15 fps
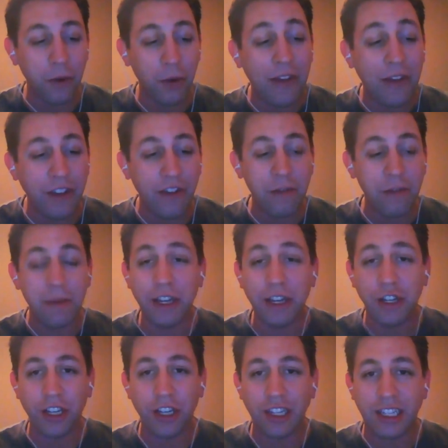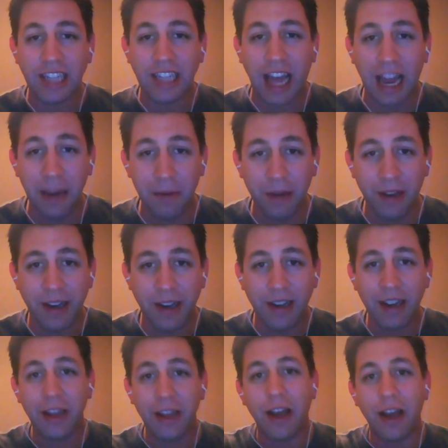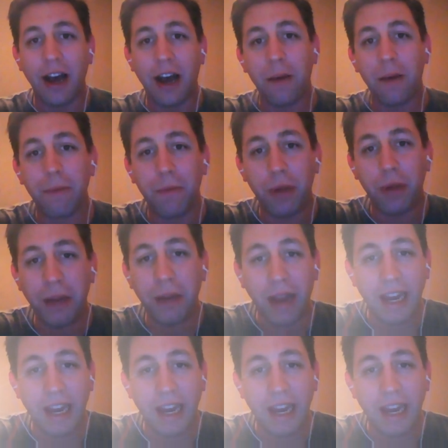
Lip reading: We haven't even mentioned Simon, played by